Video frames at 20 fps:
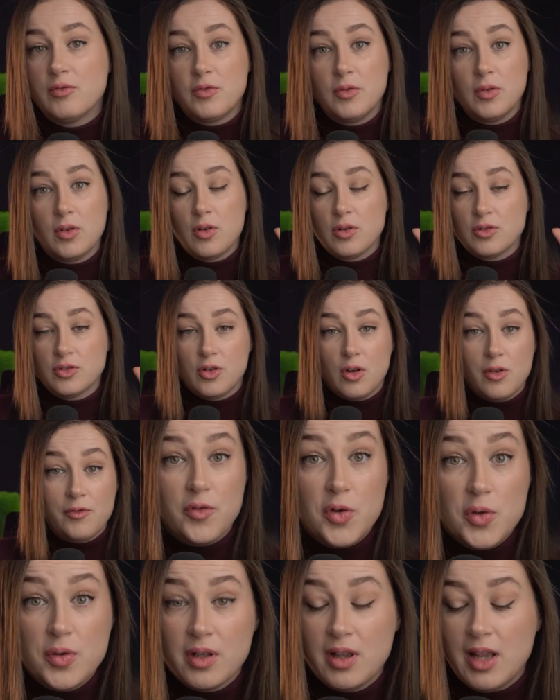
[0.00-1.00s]
control
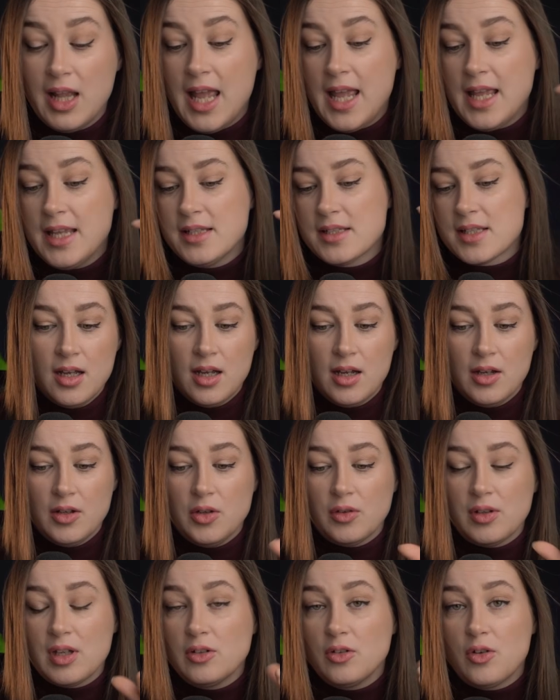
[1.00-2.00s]
focal lengths,
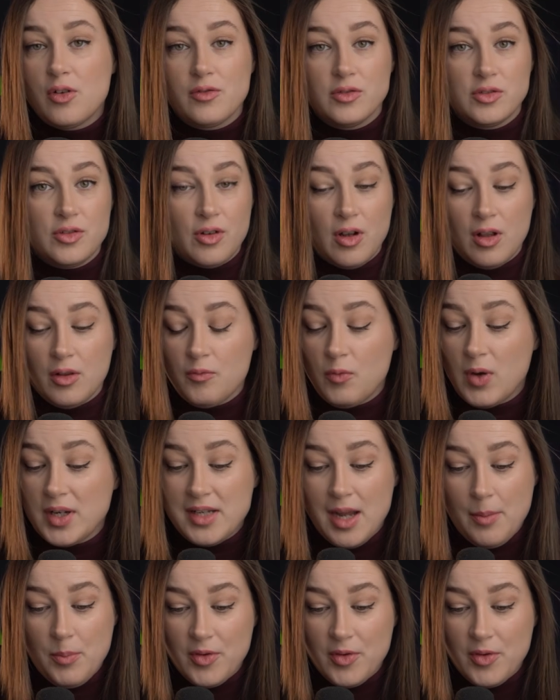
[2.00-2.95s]
you can control what type of